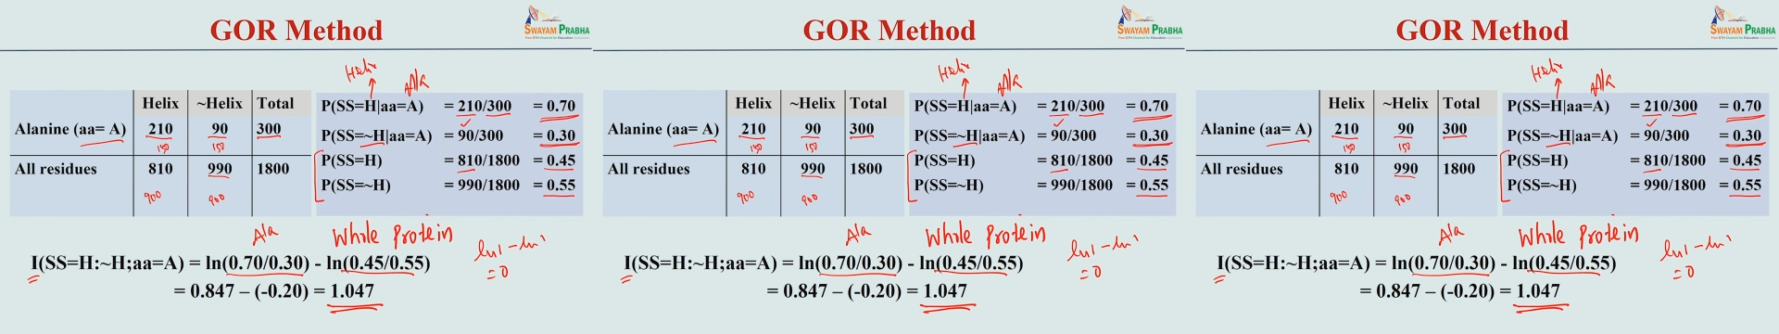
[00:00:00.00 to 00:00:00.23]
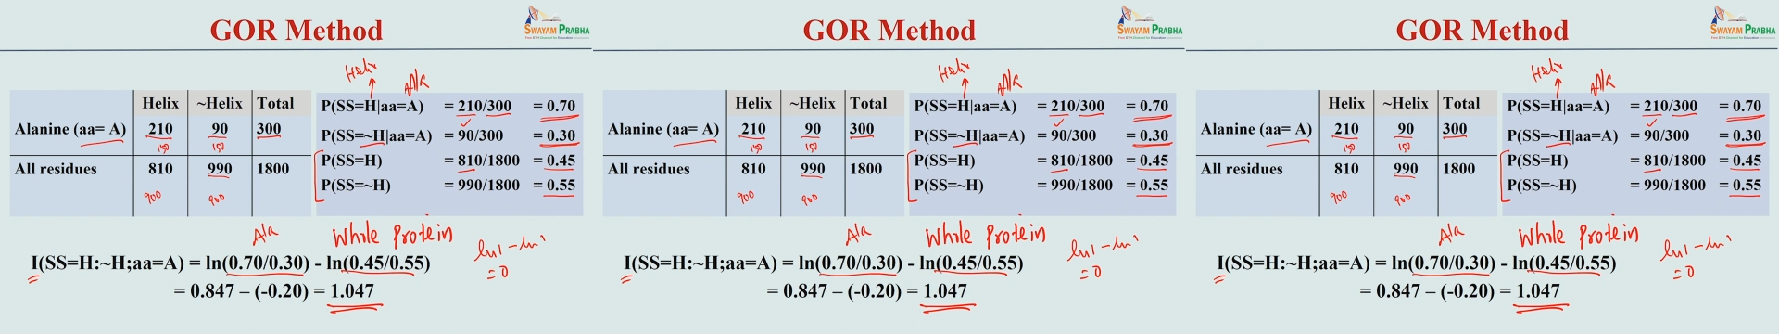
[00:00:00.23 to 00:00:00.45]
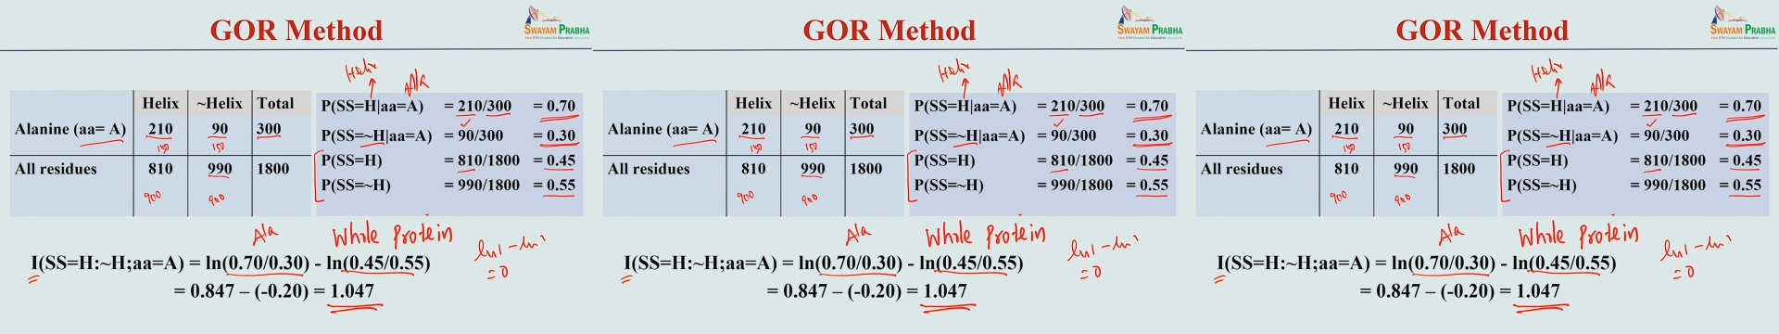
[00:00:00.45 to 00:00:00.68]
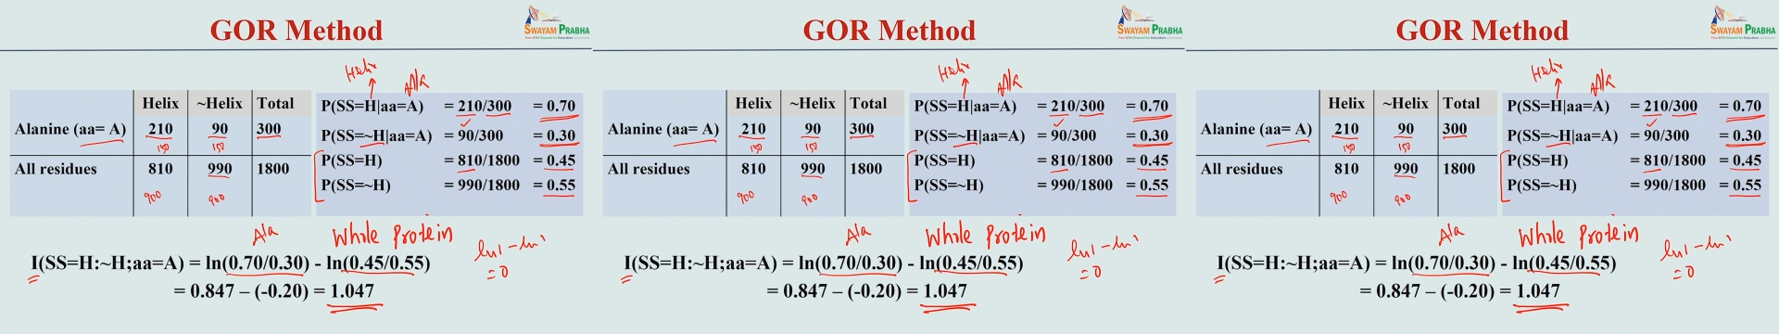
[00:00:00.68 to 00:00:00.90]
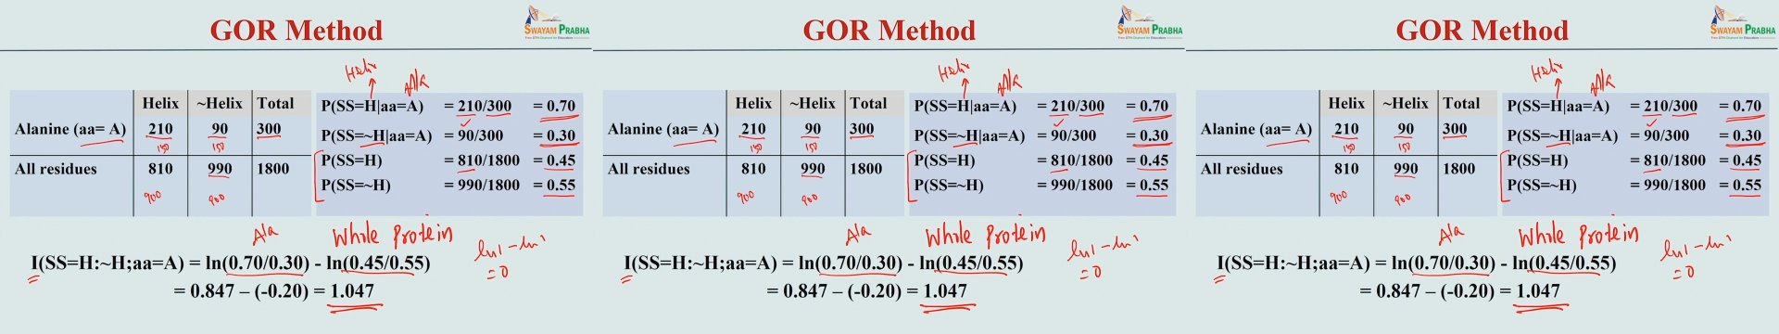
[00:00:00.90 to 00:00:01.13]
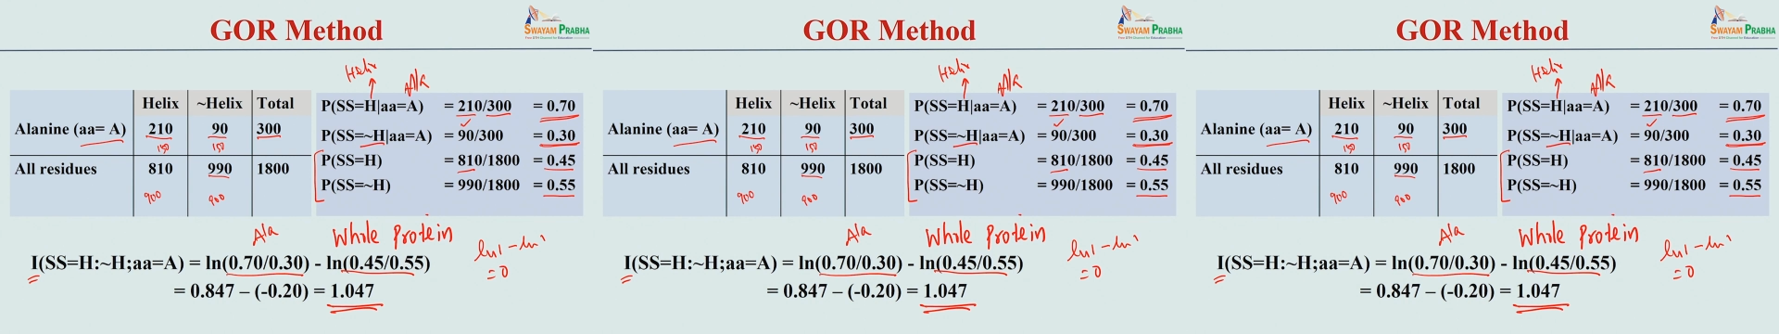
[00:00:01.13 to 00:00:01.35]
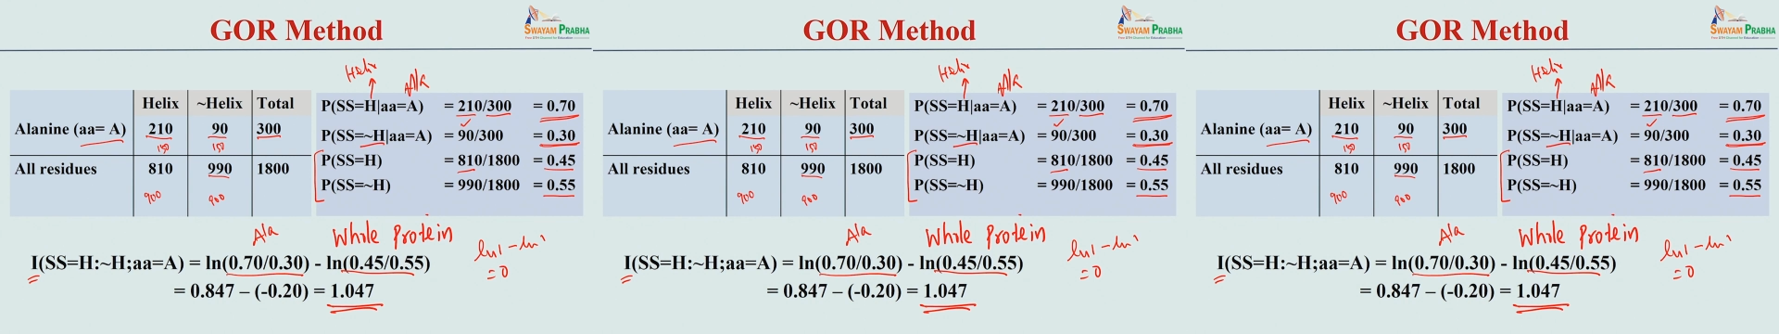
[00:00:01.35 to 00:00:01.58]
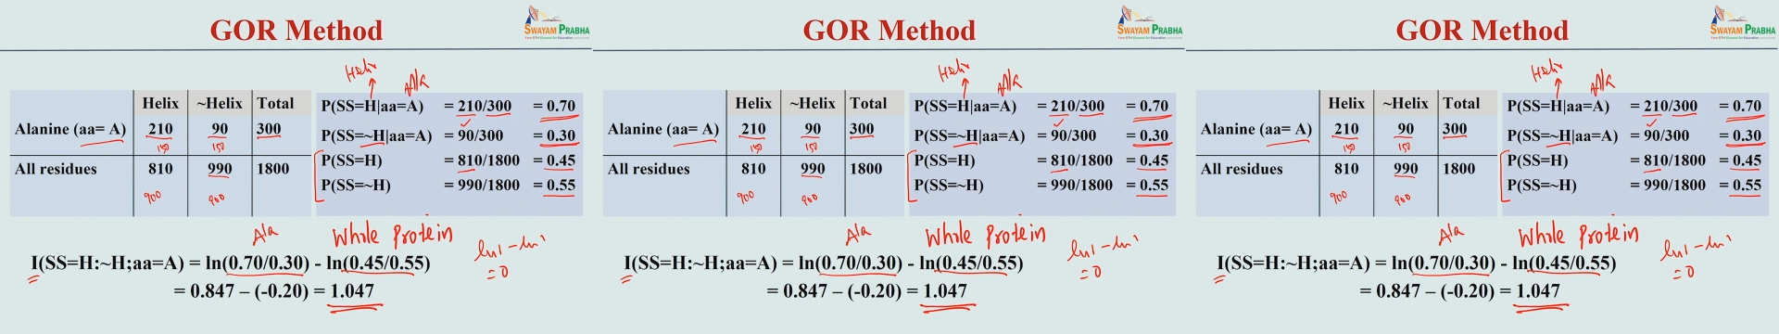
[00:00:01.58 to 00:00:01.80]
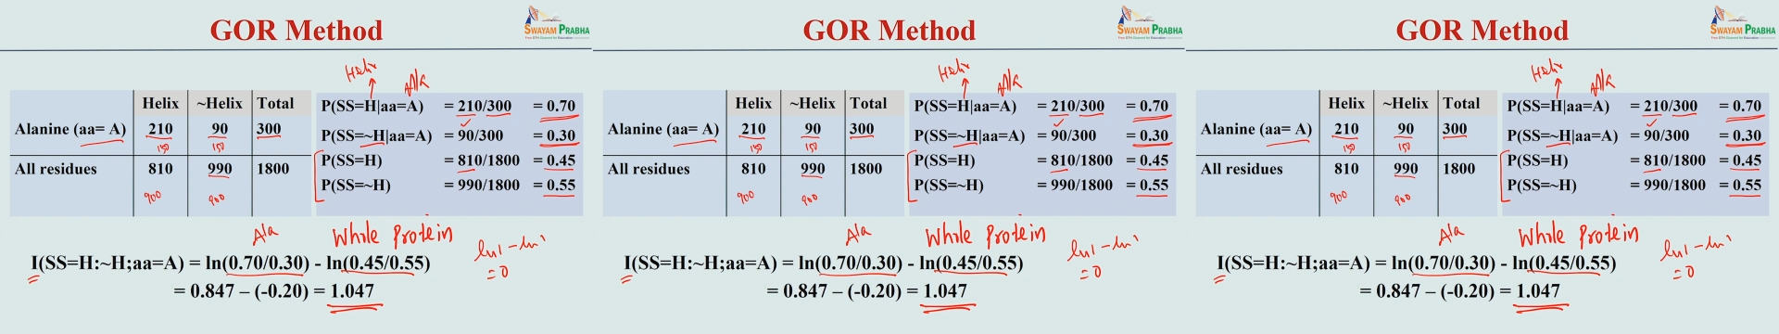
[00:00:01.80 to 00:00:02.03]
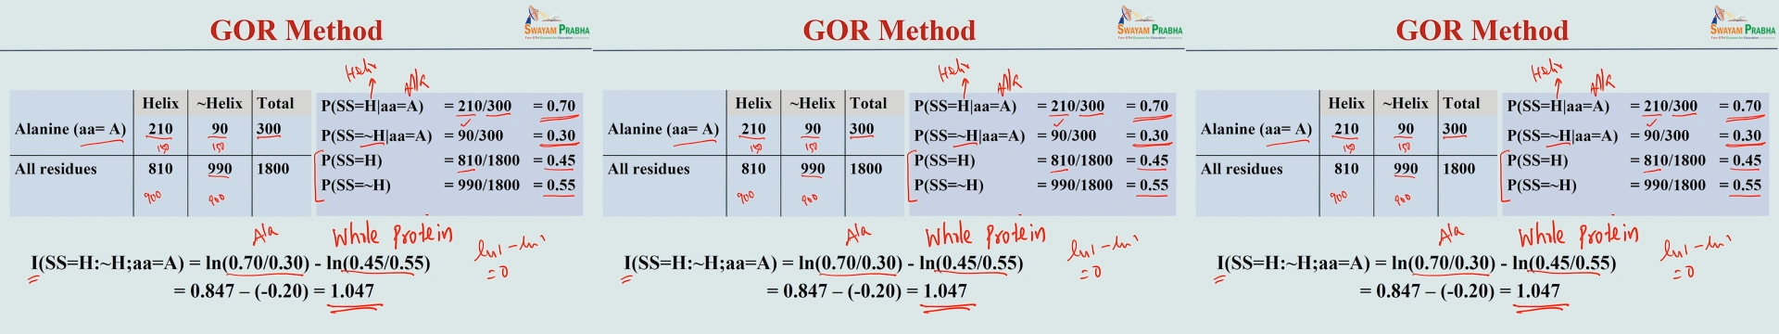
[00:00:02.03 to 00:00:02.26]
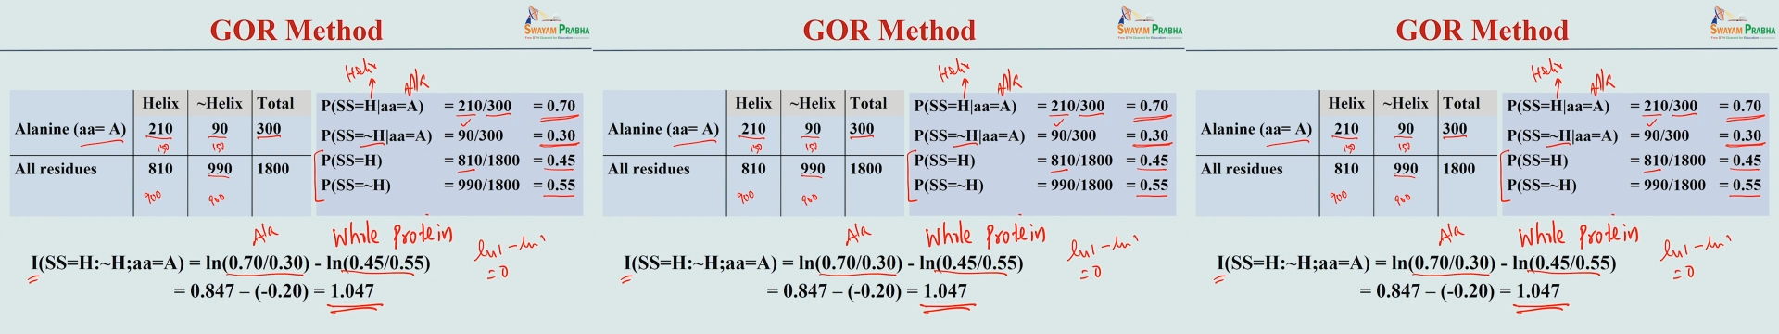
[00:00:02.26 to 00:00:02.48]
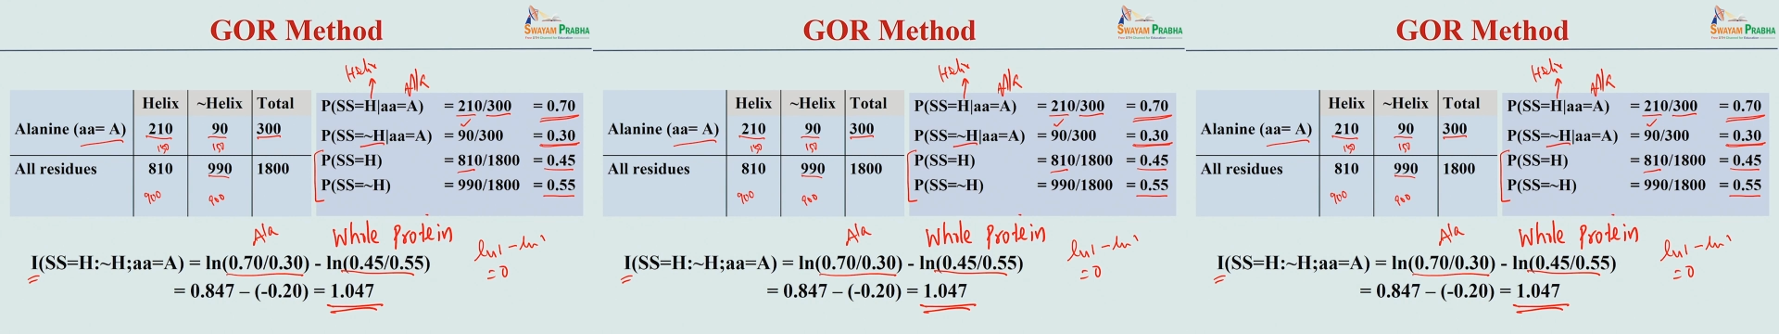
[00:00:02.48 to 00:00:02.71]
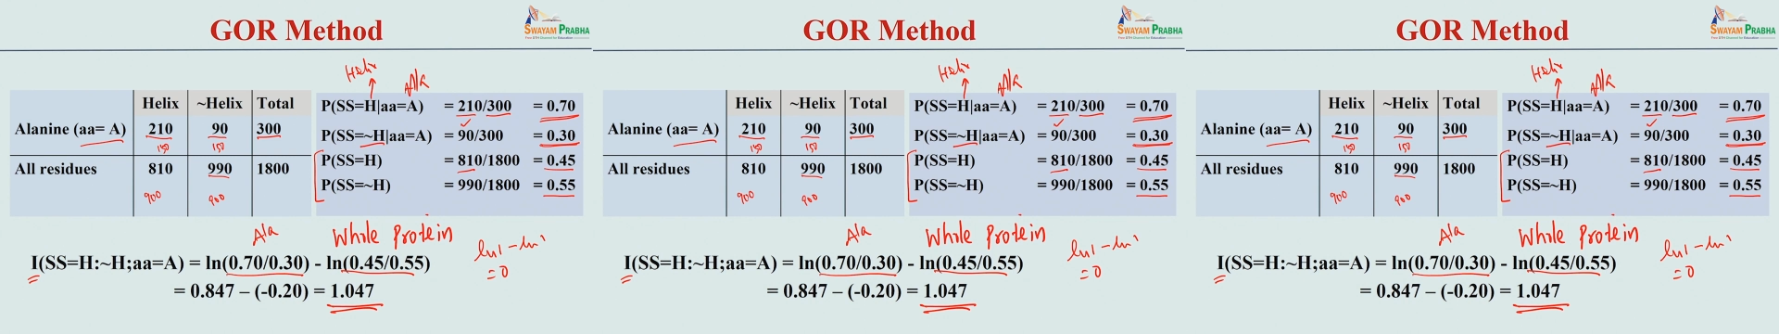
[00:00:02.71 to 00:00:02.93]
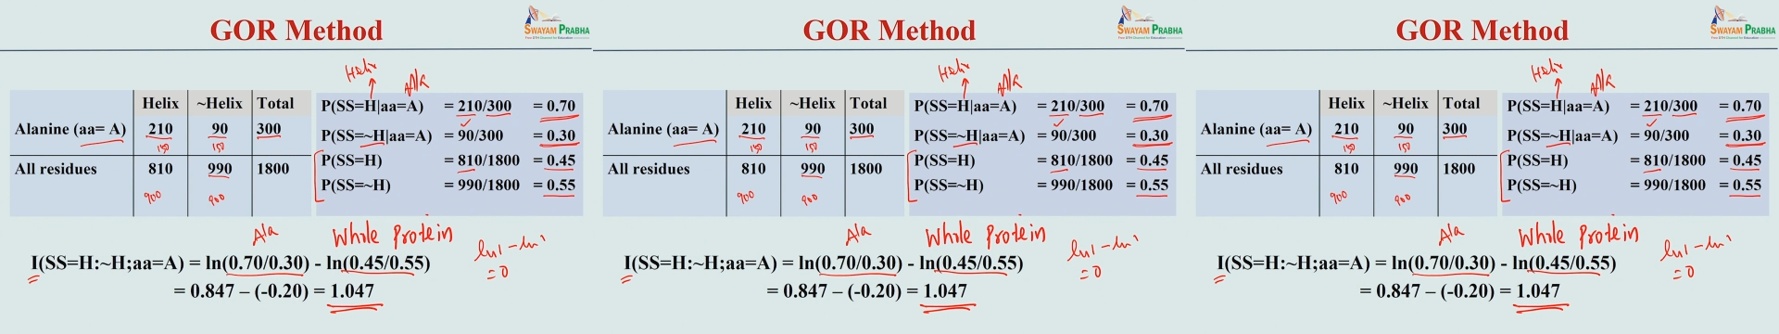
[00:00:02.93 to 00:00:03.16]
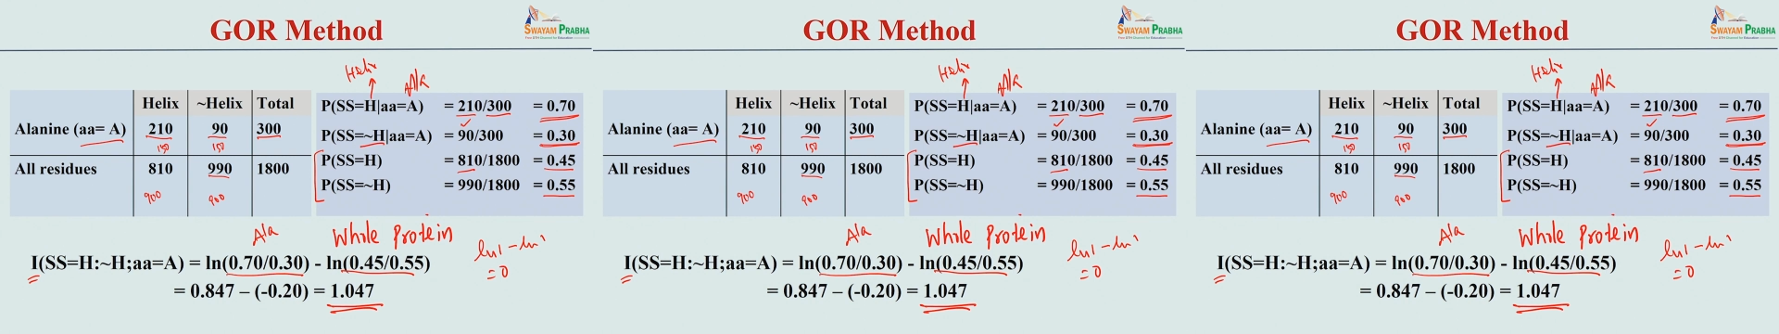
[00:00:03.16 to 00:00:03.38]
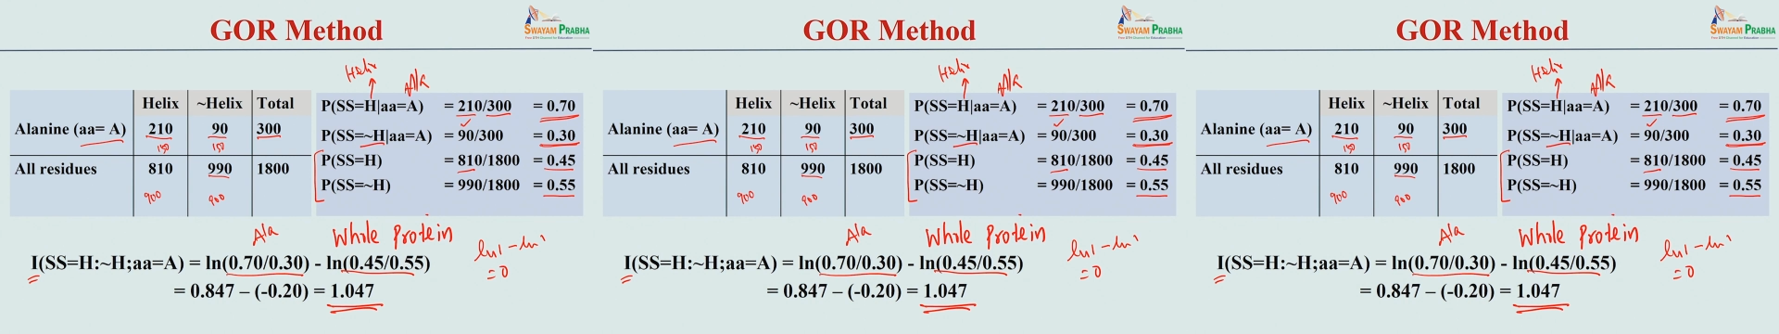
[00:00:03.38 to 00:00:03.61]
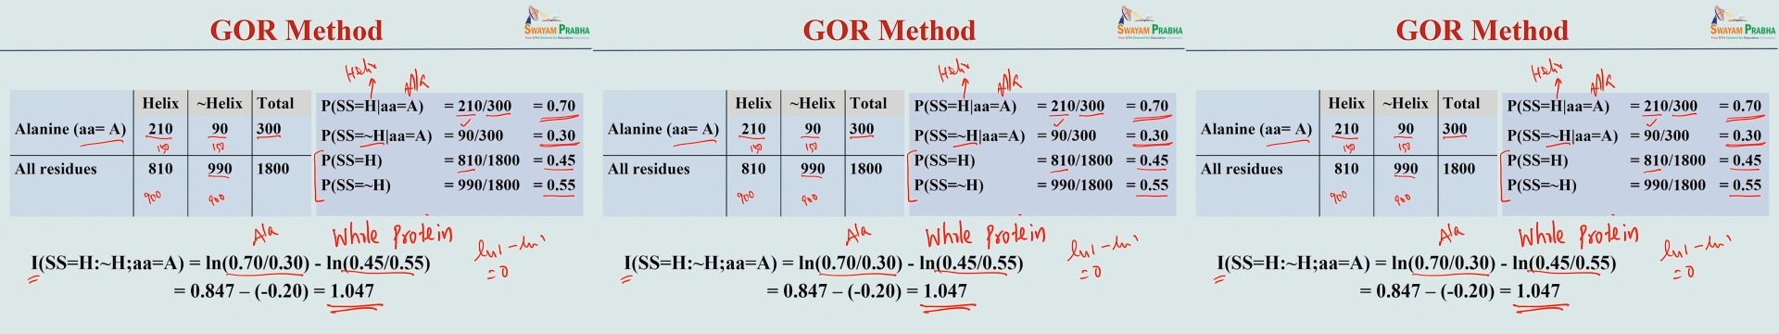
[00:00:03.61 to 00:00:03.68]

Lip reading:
(no speaker visible)